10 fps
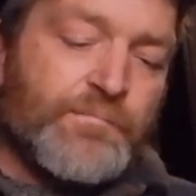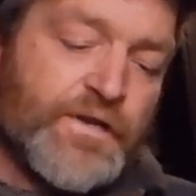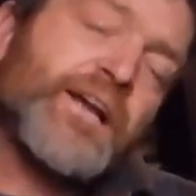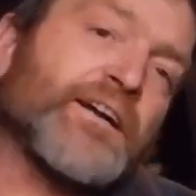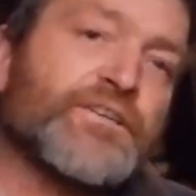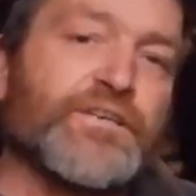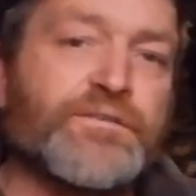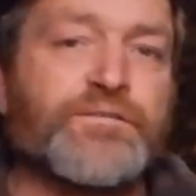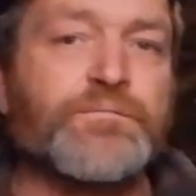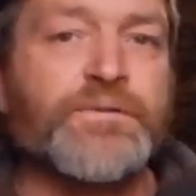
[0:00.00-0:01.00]
But yeah, you know,
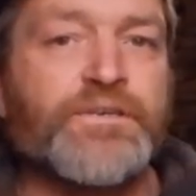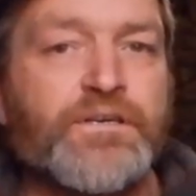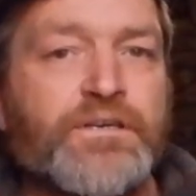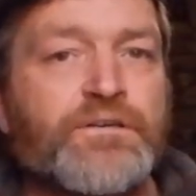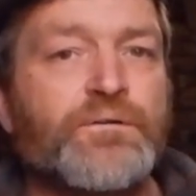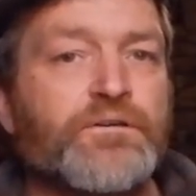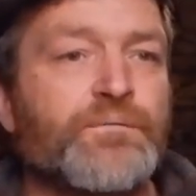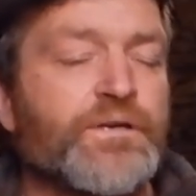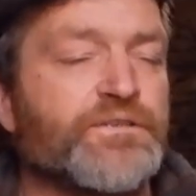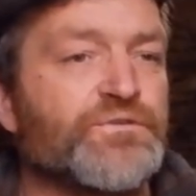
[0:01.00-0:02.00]
it's been
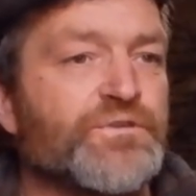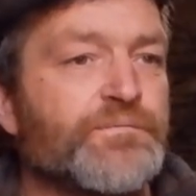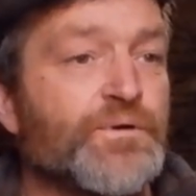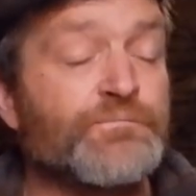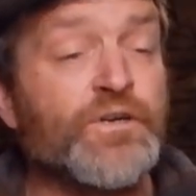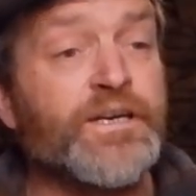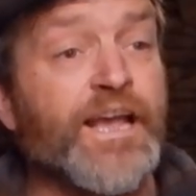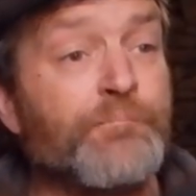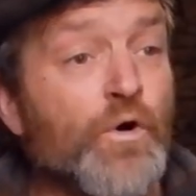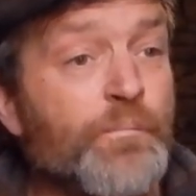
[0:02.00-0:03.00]
quite enjoyable. I'm trying to
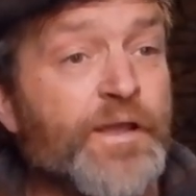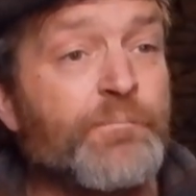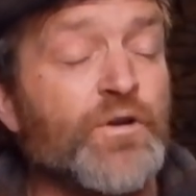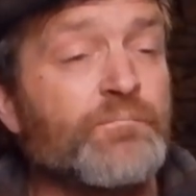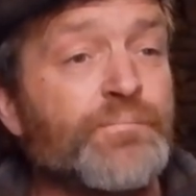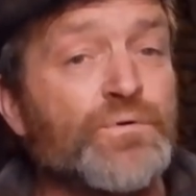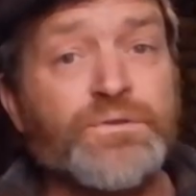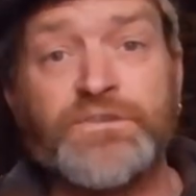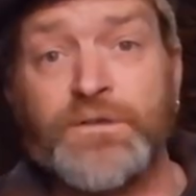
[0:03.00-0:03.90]
get more people on board.